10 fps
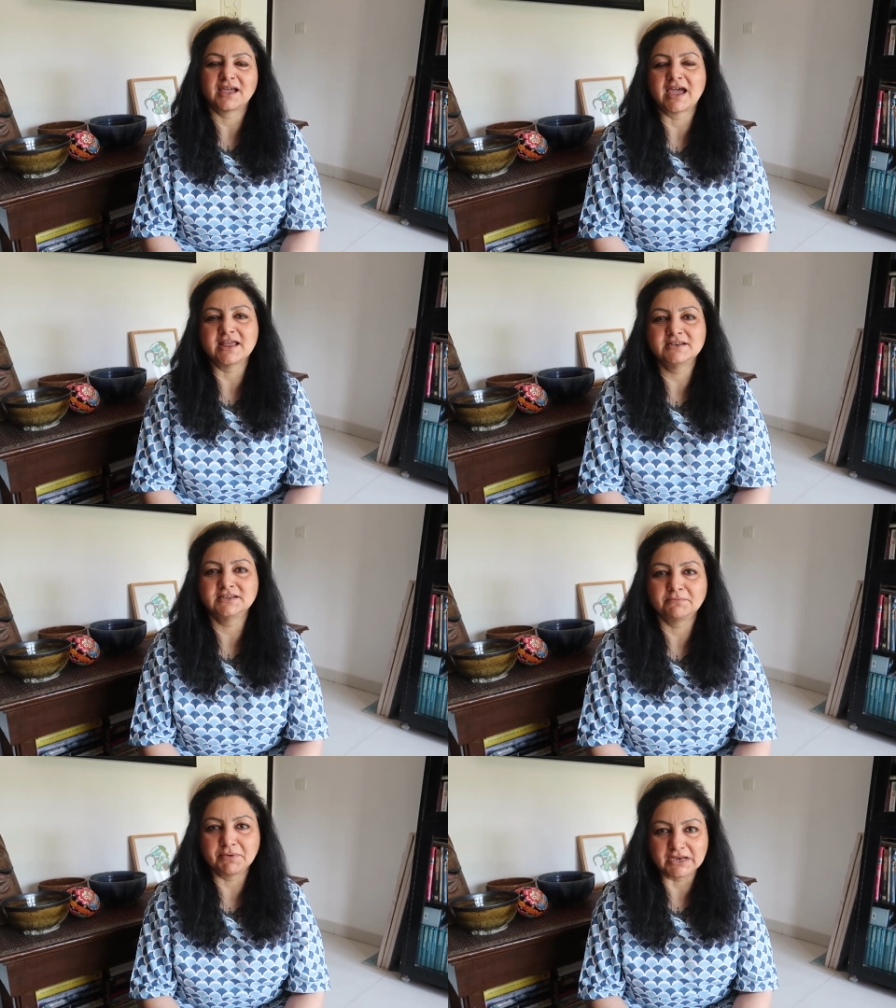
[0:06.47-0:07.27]

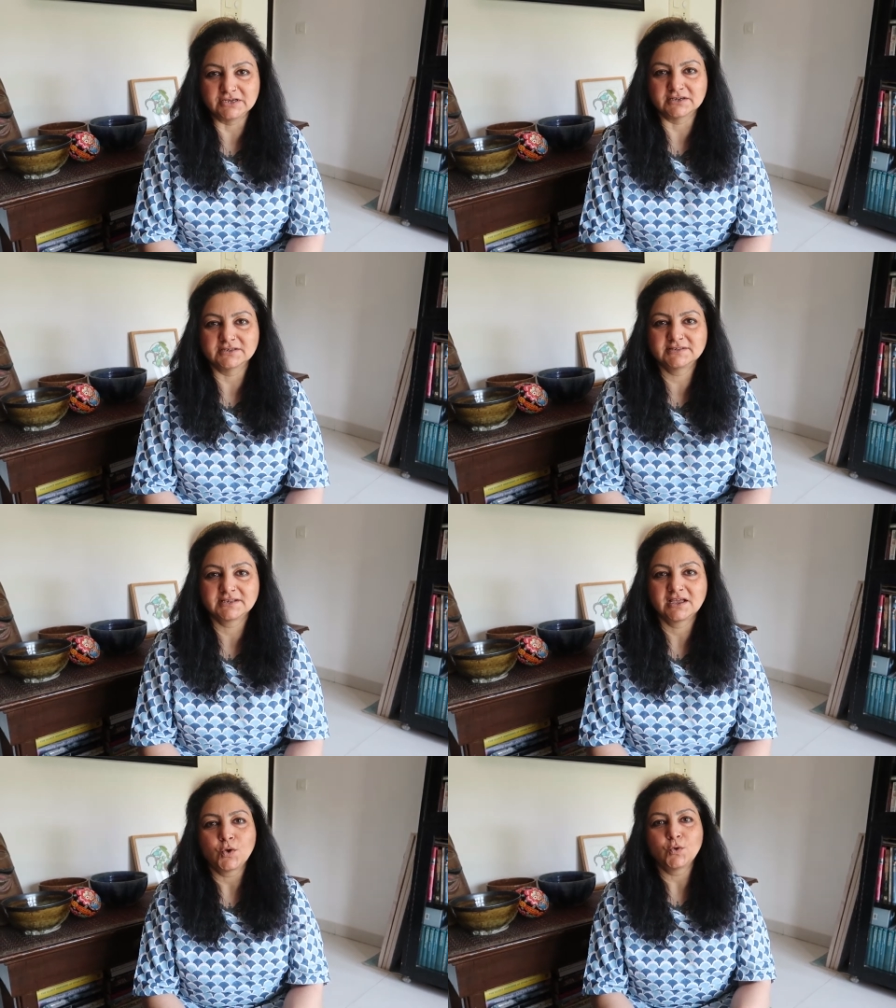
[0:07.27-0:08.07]
and
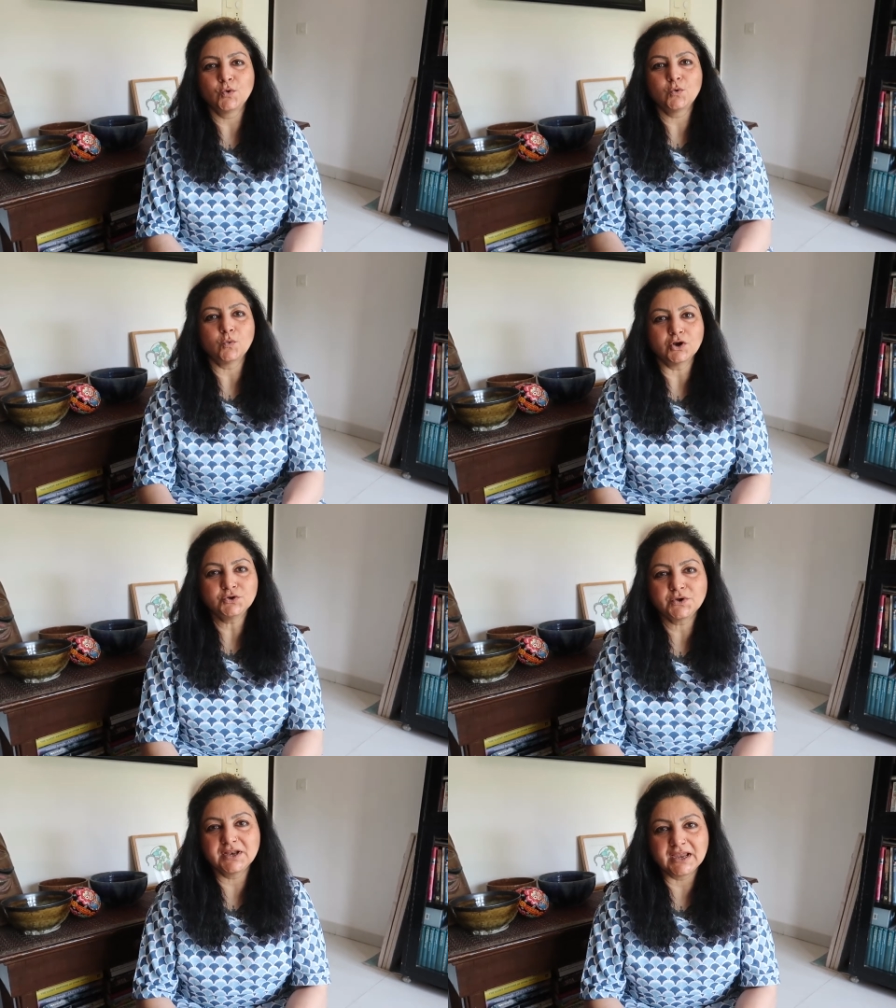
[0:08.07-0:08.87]
painters who want
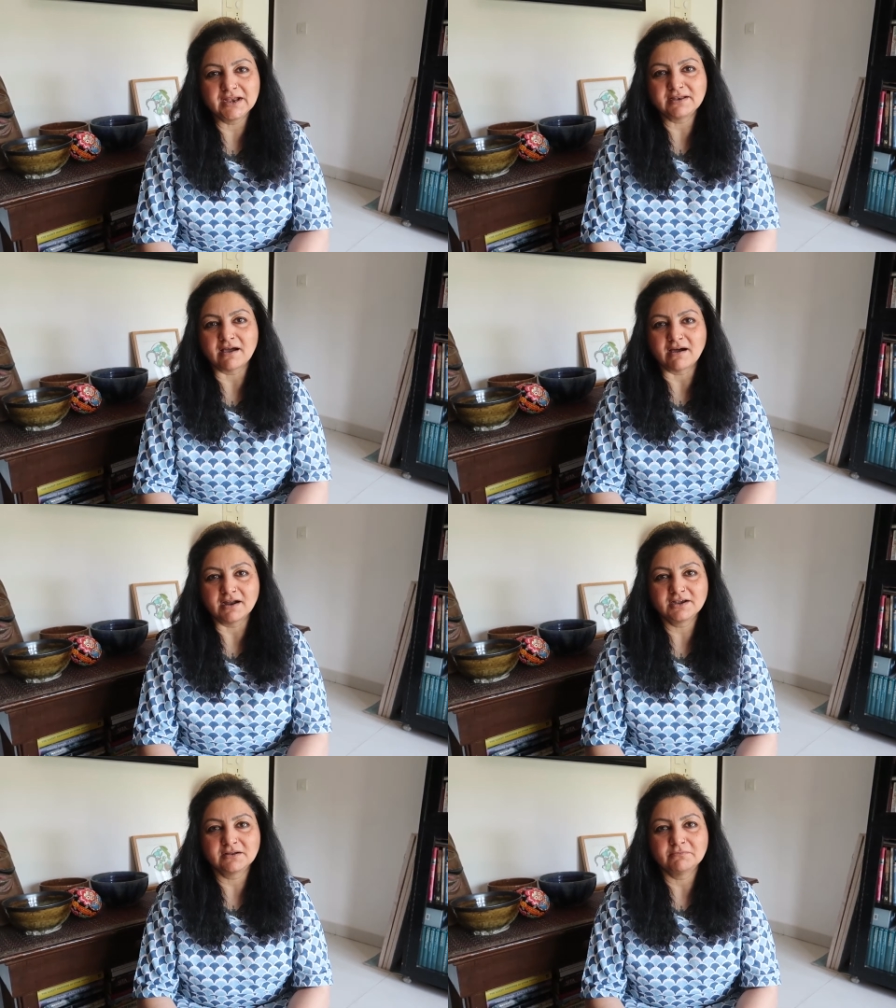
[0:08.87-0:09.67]
to create
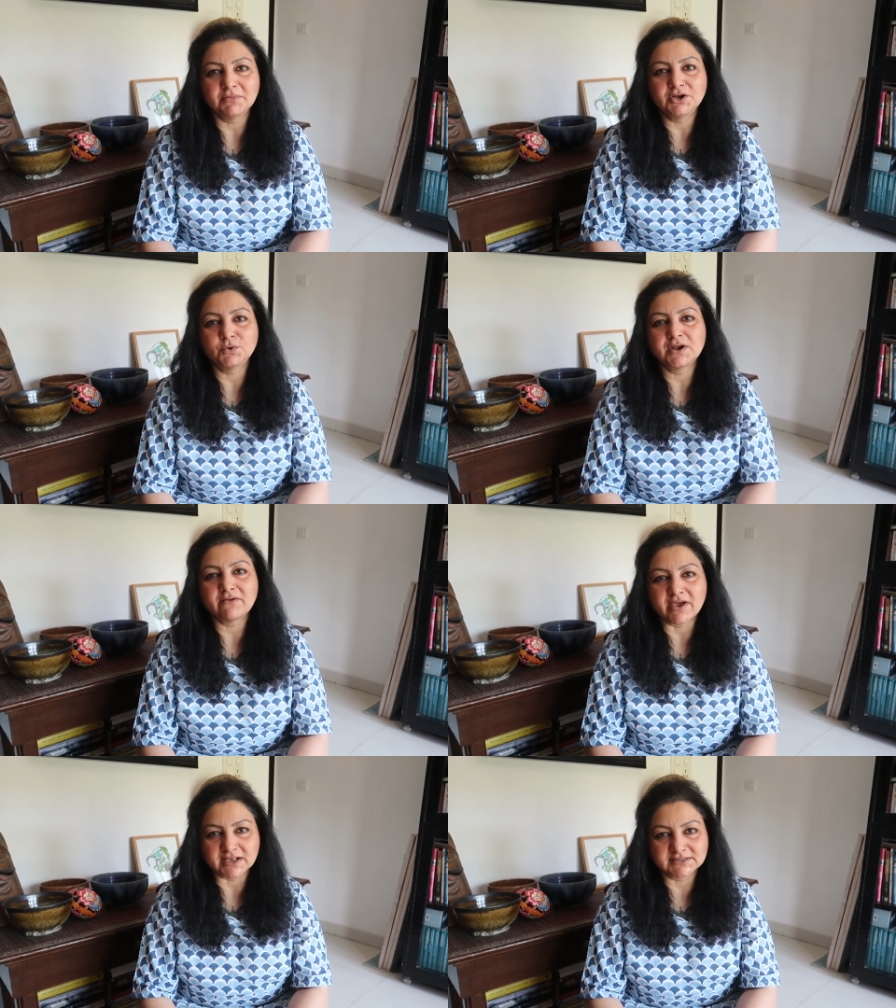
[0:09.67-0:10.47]
art but don't
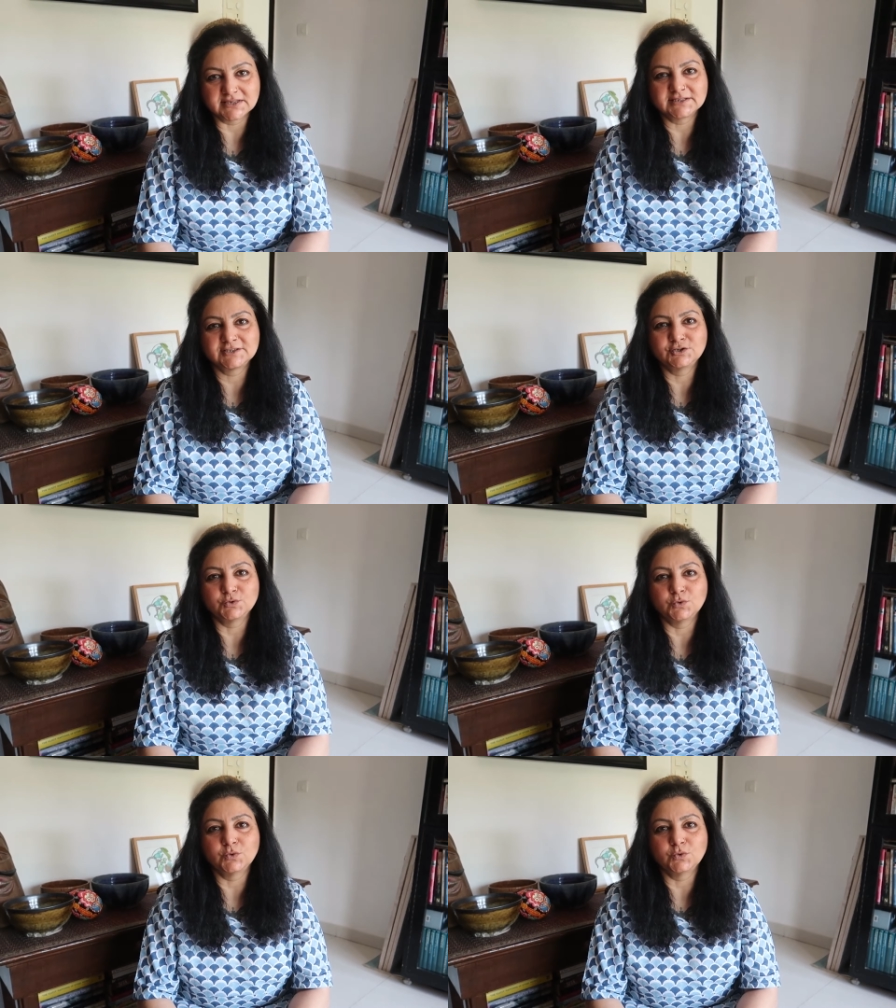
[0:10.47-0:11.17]
have access to